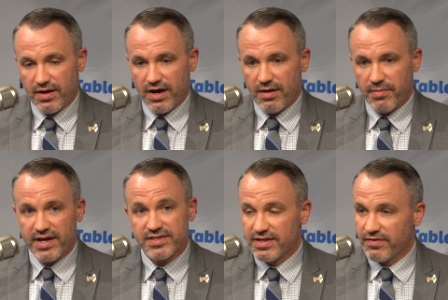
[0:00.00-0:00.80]
Um, and
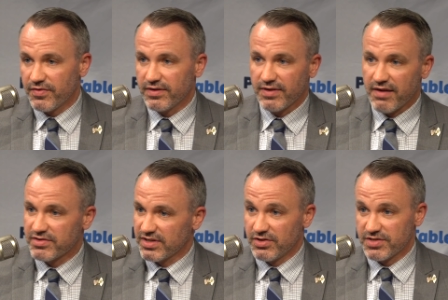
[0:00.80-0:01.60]
it's different.
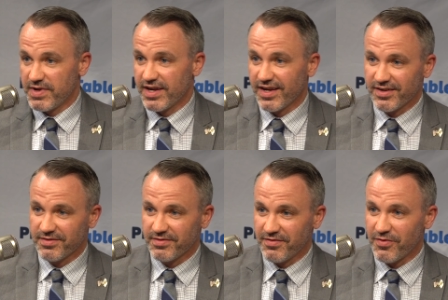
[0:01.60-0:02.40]
Obviously, you're speaking a,
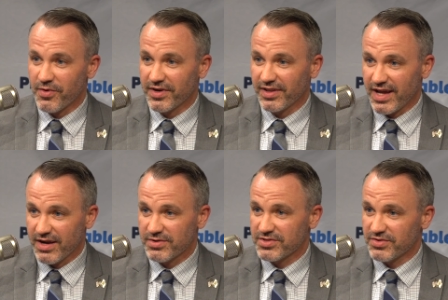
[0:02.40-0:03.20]
a foreign
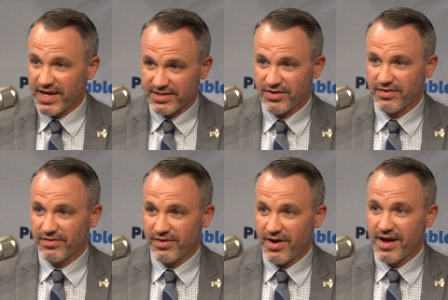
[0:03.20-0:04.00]
language, so that's
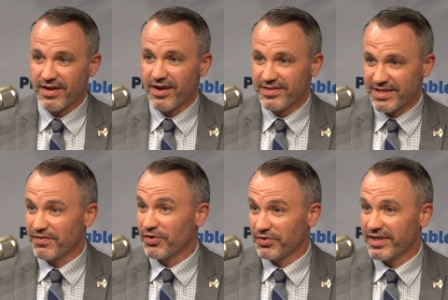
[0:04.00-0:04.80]
uh,
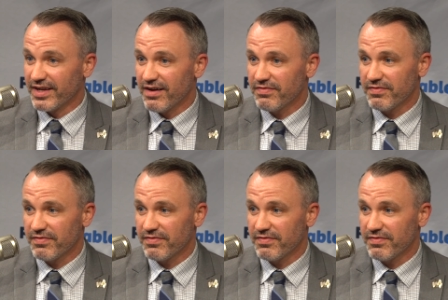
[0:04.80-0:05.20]
difficult enough.